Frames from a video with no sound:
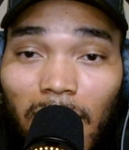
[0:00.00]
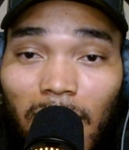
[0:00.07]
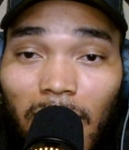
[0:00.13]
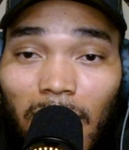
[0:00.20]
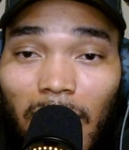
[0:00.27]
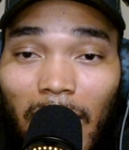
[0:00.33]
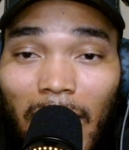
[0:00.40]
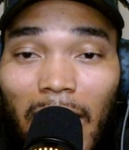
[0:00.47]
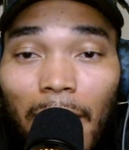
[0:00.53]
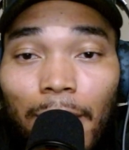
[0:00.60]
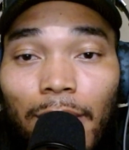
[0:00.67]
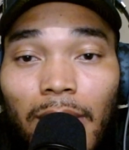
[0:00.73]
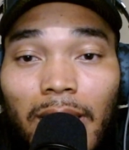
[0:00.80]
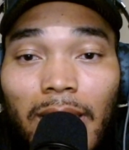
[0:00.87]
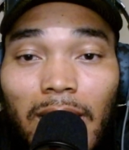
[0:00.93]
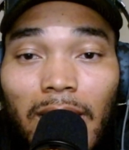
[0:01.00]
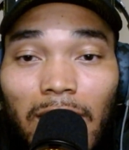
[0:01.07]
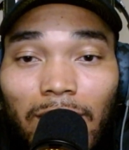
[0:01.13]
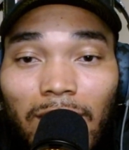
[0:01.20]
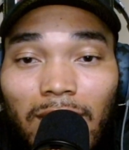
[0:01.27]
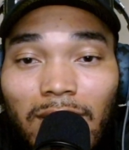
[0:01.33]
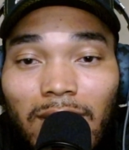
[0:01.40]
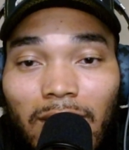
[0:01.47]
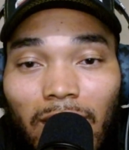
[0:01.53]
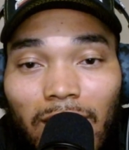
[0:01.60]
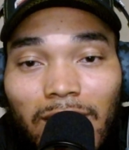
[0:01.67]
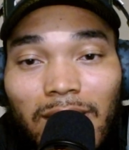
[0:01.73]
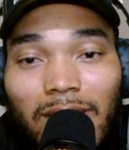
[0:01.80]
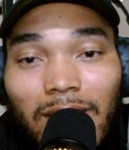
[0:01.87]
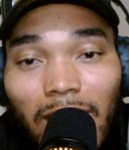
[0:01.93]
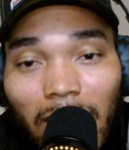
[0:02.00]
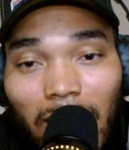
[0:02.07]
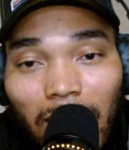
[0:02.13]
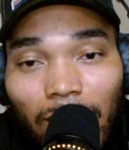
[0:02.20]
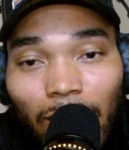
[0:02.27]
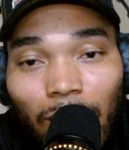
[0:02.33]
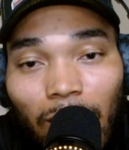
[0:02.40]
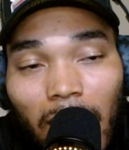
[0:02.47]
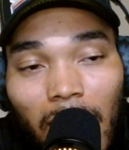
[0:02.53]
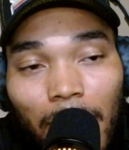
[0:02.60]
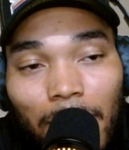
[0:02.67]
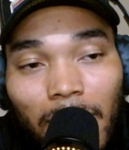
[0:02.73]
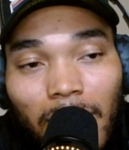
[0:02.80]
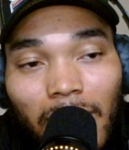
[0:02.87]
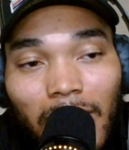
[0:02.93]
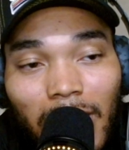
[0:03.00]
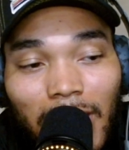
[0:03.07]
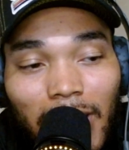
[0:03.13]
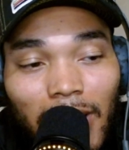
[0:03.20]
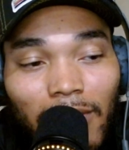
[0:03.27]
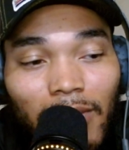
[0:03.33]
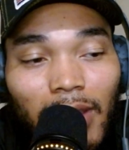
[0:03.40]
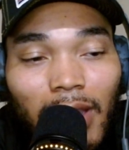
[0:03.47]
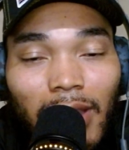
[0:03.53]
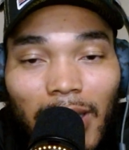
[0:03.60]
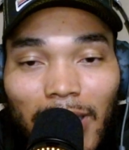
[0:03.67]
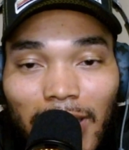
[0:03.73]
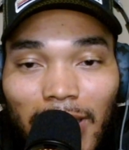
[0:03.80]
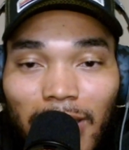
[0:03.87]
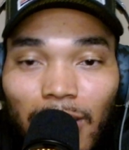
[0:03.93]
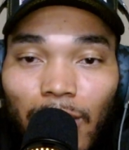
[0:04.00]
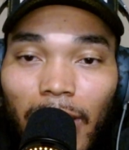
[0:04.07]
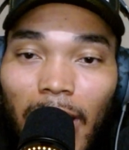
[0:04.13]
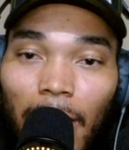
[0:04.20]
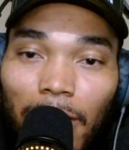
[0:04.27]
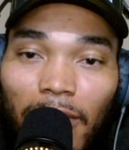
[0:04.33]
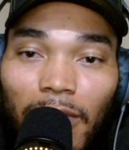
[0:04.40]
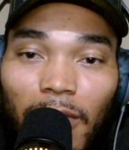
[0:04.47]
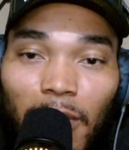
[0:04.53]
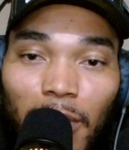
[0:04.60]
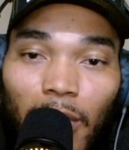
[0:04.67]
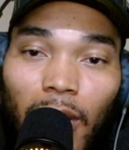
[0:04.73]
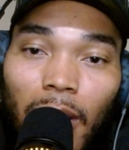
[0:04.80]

Like, I believe in certain stuff, or I believe that this will happen for me,